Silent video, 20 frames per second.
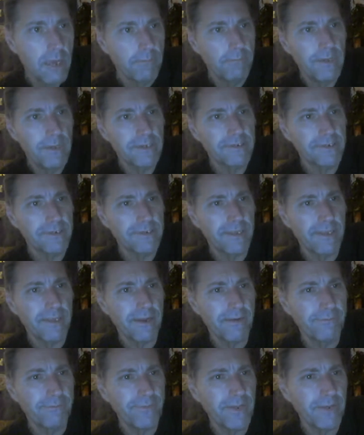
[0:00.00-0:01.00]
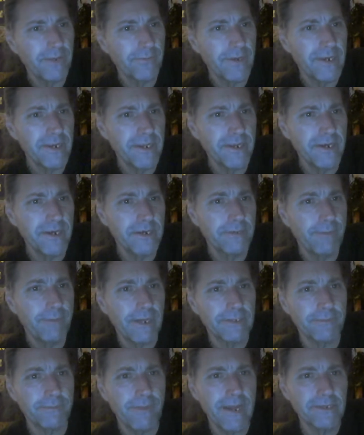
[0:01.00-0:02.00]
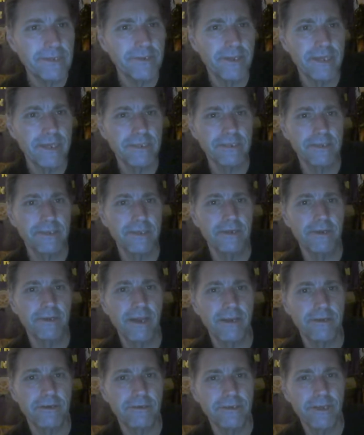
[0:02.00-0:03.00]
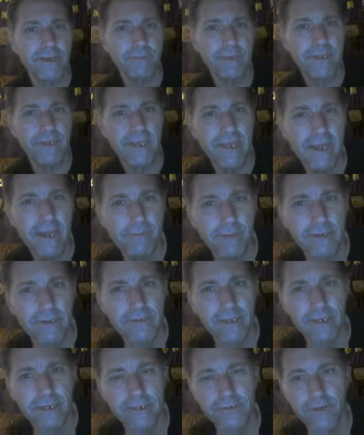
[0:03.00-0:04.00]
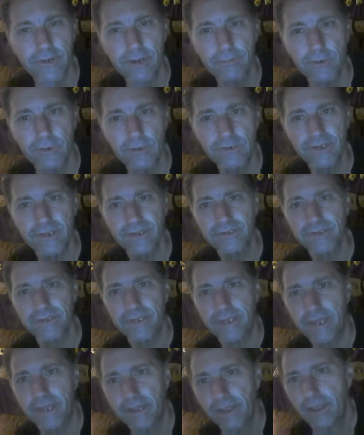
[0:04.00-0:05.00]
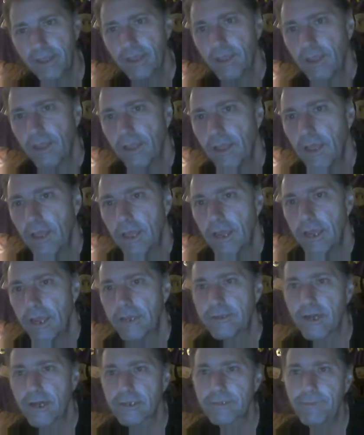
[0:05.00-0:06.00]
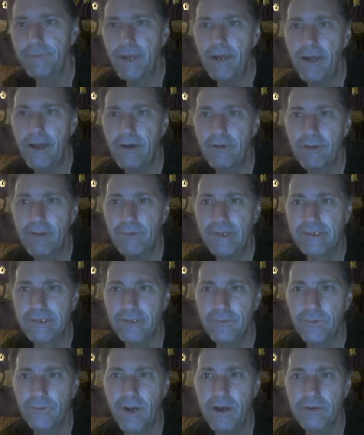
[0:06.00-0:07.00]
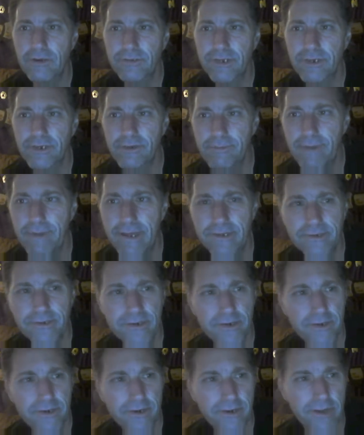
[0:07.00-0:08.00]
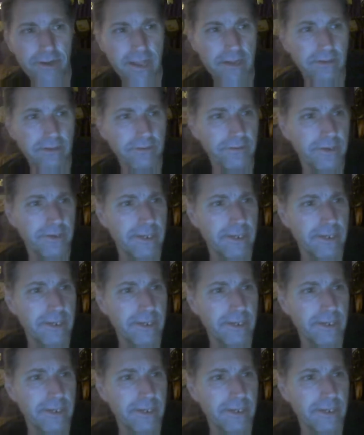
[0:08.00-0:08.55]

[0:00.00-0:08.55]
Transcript: Miz says that they're feeling really good about the match against Intercontinental Champion Dean Ambrose at Extreme Rules on Sunday. He talks about how he went to Raw General Manager Kurt Angle to